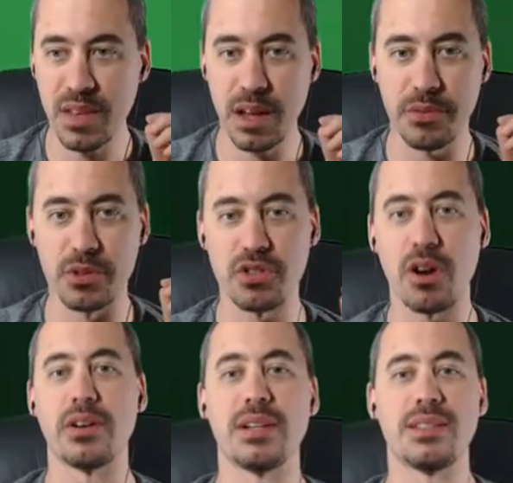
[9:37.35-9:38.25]
if you're
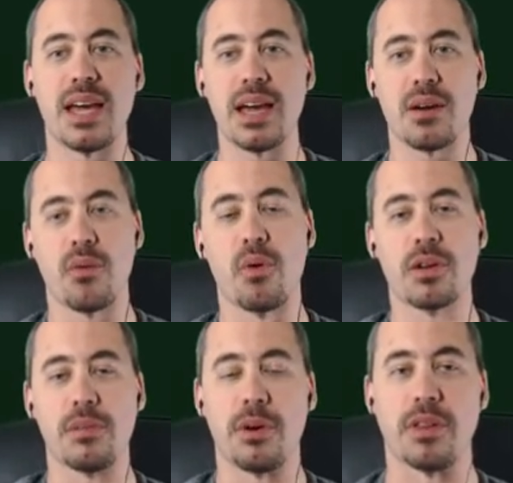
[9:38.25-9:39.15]
struggling, take work
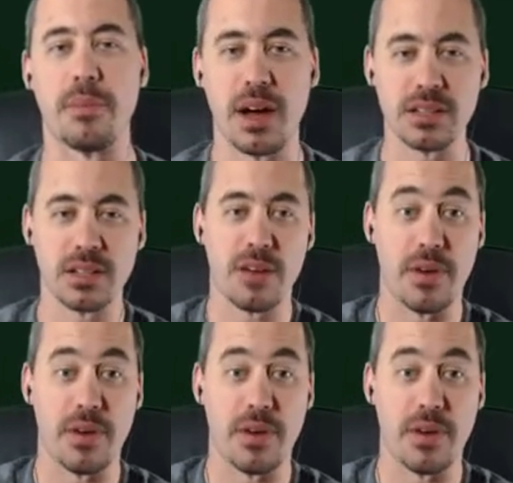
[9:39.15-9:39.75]
the ball in the box off.